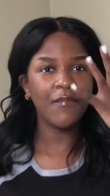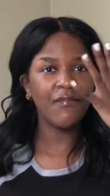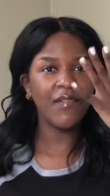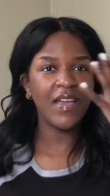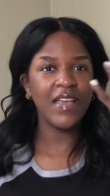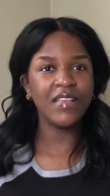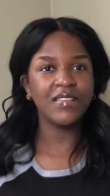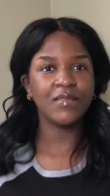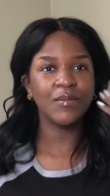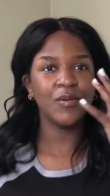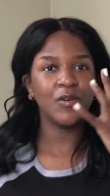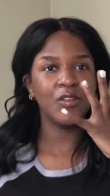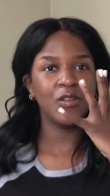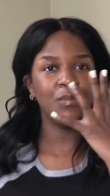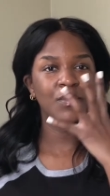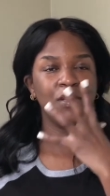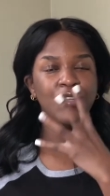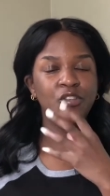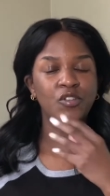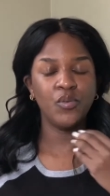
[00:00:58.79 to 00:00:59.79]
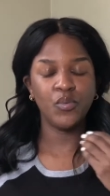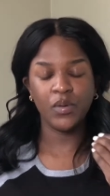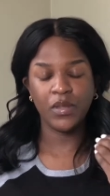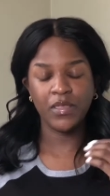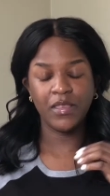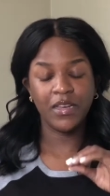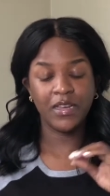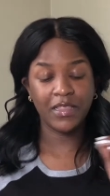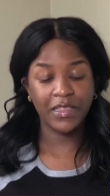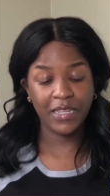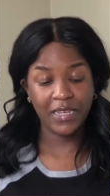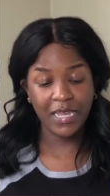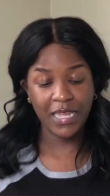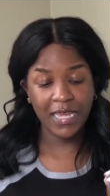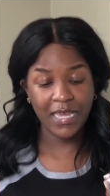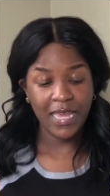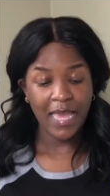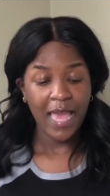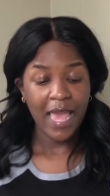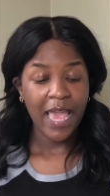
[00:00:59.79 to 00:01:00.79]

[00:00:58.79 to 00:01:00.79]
face, I'm going to be doing the Clinique,